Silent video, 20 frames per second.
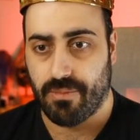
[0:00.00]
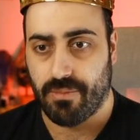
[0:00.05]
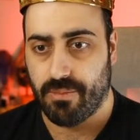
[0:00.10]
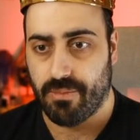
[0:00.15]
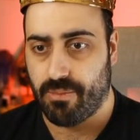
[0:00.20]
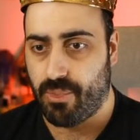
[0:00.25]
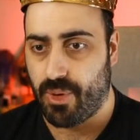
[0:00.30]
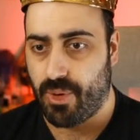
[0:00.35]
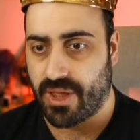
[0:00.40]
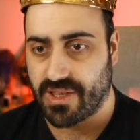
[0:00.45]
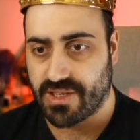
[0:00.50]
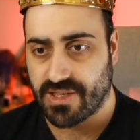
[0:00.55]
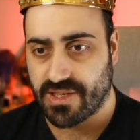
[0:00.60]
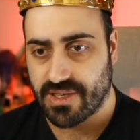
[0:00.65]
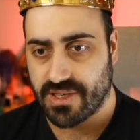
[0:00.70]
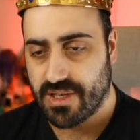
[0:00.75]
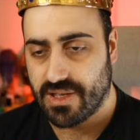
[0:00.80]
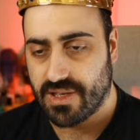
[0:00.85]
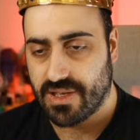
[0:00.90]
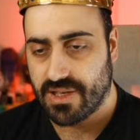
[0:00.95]
brings
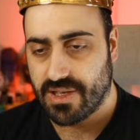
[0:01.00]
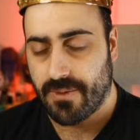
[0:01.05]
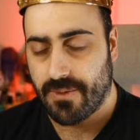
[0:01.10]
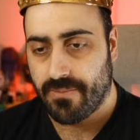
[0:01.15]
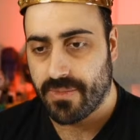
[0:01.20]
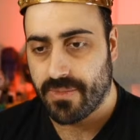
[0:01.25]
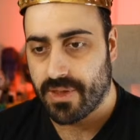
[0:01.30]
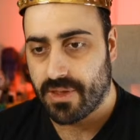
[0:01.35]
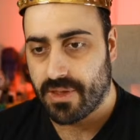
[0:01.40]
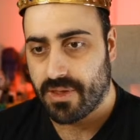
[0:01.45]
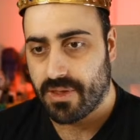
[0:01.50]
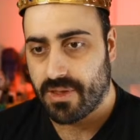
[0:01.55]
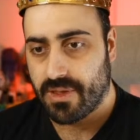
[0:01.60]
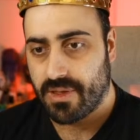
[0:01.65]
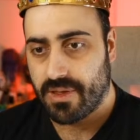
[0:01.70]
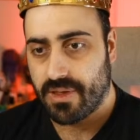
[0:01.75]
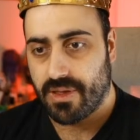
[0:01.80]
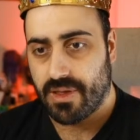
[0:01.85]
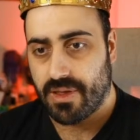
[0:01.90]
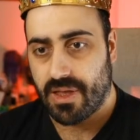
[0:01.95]

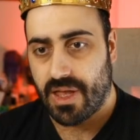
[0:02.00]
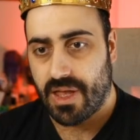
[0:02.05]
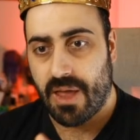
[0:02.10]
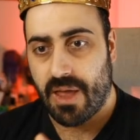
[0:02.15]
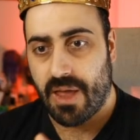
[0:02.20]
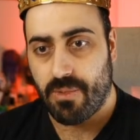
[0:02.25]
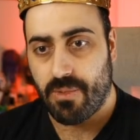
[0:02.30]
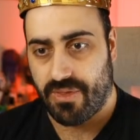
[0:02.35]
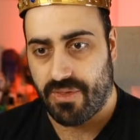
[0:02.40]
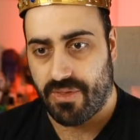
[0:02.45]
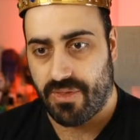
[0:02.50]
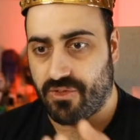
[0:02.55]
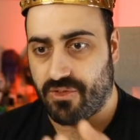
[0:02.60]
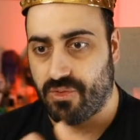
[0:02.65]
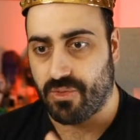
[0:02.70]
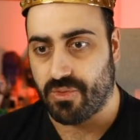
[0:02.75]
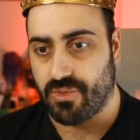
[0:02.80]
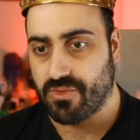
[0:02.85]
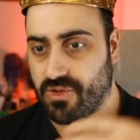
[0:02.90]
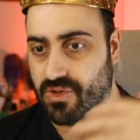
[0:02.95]
everything
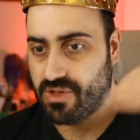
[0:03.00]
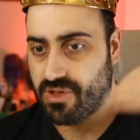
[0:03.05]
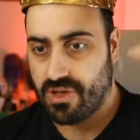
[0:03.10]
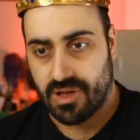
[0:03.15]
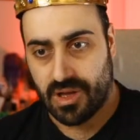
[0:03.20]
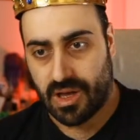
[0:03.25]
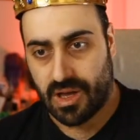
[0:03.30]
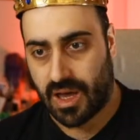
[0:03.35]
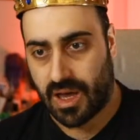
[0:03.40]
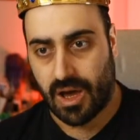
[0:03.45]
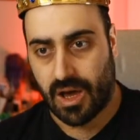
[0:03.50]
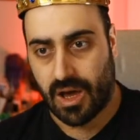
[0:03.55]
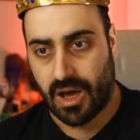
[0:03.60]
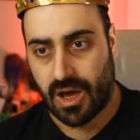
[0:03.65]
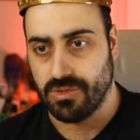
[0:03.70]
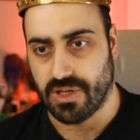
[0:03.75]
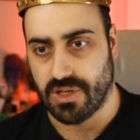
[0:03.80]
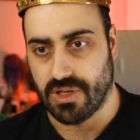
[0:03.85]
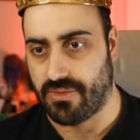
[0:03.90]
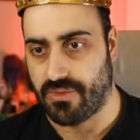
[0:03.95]
to a whole
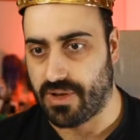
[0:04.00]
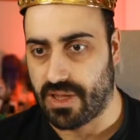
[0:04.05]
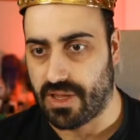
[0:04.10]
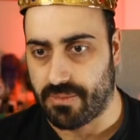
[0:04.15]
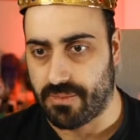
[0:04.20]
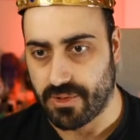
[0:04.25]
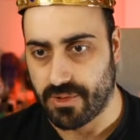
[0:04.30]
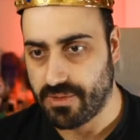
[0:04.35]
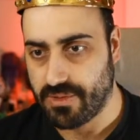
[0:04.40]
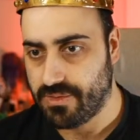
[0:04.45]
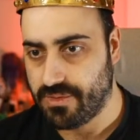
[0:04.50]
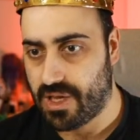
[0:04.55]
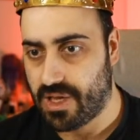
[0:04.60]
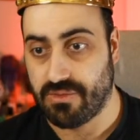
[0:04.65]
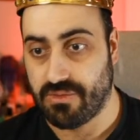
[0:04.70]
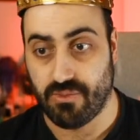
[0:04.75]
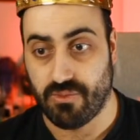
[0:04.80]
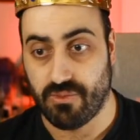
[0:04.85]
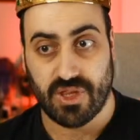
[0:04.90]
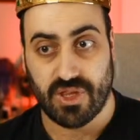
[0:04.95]
nother level,
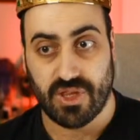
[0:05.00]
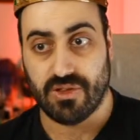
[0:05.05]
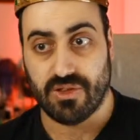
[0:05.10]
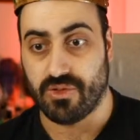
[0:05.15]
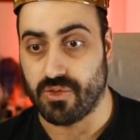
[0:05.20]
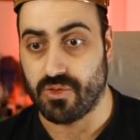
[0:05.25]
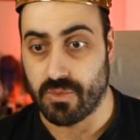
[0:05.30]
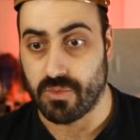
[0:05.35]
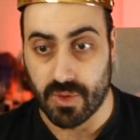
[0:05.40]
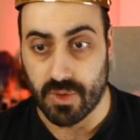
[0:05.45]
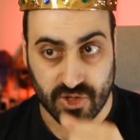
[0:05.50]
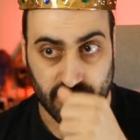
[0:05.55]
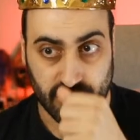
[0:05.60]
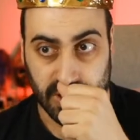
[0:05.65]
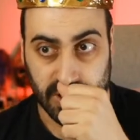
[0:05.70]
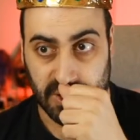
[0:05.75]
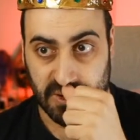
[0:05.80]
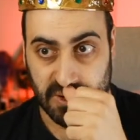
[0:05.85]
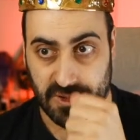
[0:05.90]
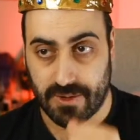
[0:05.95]
and we didn't do much
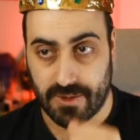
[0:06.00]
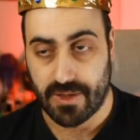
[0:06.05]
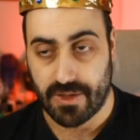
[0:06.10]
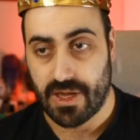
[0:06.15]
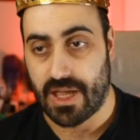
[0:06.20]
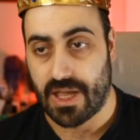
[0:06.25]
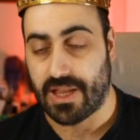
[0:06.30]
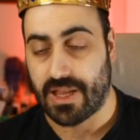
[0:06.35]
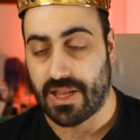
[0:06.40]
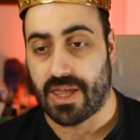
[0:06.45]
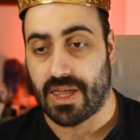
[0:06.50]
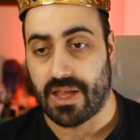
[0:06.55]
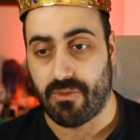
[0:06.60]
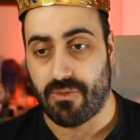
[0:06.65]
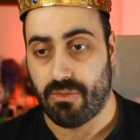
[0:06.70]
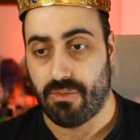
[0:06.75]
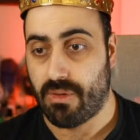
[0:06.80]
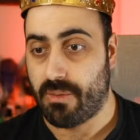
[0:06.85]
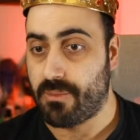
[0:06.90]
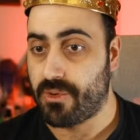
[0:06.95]
here. And again,
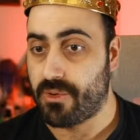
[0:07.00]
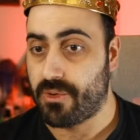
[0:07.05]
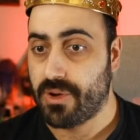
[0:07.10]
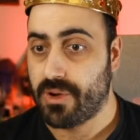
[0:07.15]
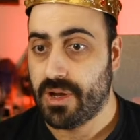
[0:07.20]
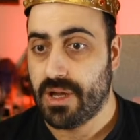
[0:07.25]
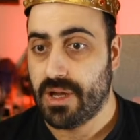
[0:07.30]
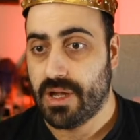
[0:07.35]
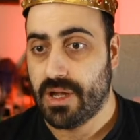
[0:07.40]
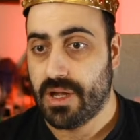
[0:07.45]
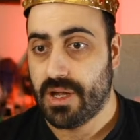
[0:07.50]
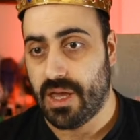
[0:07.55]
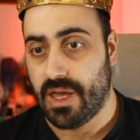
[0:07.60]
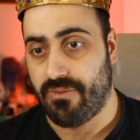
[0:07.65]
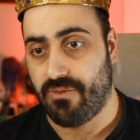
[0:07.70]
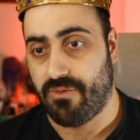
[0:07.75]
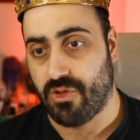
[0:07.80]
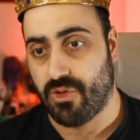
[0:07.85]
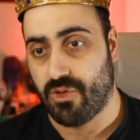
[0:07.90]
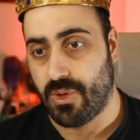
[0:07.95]
remember,
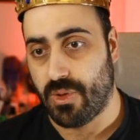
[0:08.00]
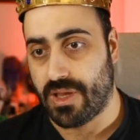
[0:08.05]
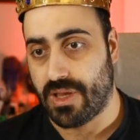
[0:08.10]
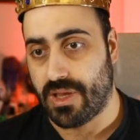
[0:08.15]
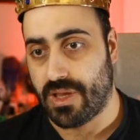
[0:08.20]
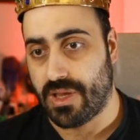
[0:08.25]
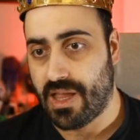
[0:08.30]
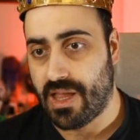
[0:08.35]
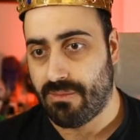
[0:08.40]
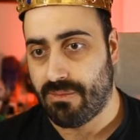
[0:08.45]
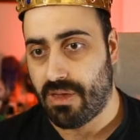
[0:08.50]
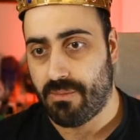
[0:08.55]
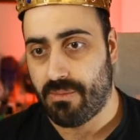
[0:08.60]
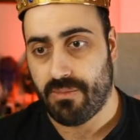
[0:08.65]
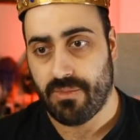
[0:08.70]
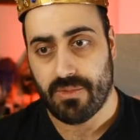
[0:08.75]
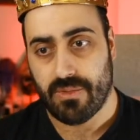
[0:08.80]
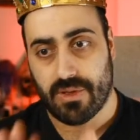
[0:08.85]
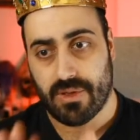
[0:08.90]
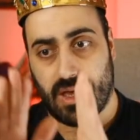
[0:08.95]
if you're doing
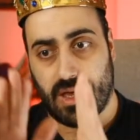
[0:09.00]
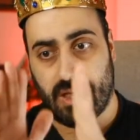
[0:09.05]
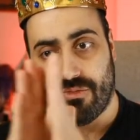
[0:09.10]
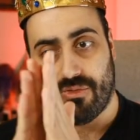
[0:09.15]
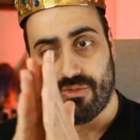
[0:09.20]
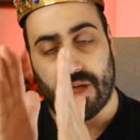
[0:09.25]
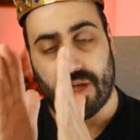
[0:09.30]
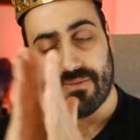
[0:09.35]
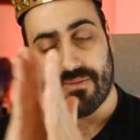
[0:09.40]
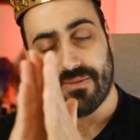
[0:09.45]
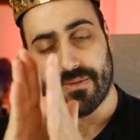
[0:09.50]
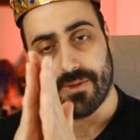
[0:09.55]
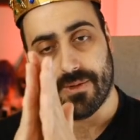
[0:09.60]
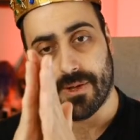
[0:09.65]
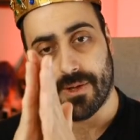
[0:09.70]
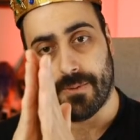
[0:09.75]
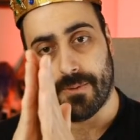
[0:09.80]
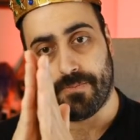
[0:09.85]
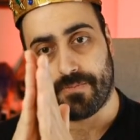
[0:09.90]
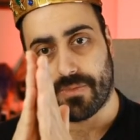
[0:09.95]
NMM and you have
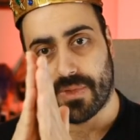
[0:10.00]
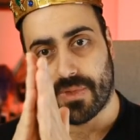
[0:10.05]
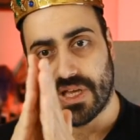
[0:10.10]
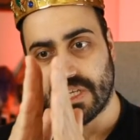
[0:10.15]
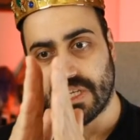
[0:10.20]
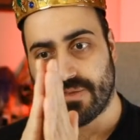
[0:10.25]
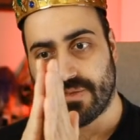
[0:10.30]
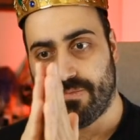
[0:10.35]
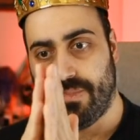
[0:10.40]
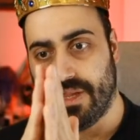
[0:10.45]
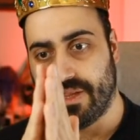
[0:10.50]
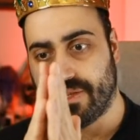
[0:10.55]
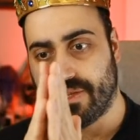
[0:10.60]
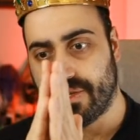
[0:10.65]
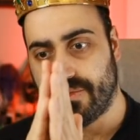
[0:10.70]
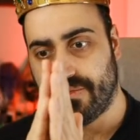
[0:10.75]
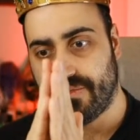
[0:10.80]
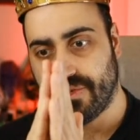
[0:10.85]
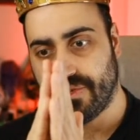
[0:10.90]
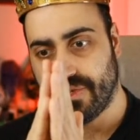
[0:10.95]
split
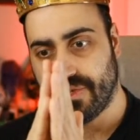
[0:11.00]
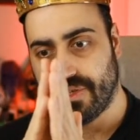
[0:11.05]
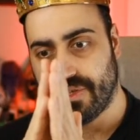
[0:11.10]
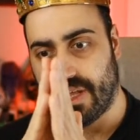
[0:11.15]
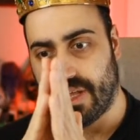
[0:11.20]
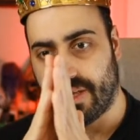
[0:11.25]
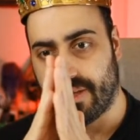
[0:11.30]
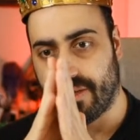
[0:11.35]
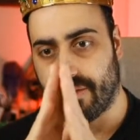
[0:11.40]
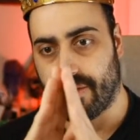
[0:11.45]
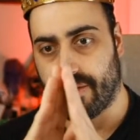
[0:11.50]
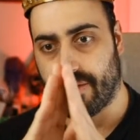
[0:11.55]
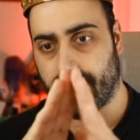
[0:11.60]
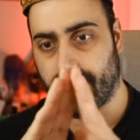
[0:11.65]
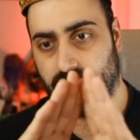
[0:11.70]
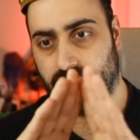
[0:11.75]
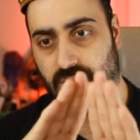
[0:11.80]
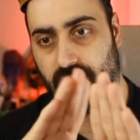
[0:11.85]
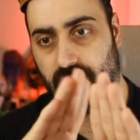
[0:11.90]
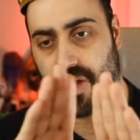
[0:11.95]
surfaces like a
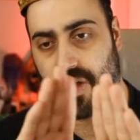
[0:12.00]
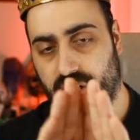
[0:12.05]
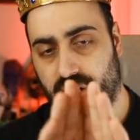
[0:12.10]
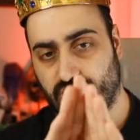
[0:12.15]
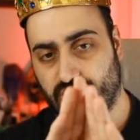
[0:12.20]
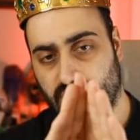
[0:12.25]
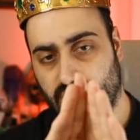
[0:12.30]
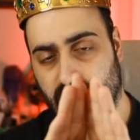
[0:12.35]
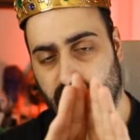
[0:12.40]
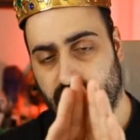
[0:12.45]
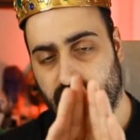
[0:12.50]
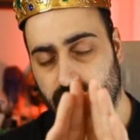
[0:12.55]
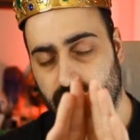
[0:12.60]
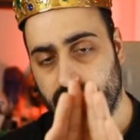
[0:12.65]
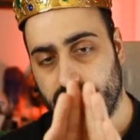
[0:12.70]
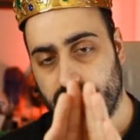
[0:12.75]
very harsh angle,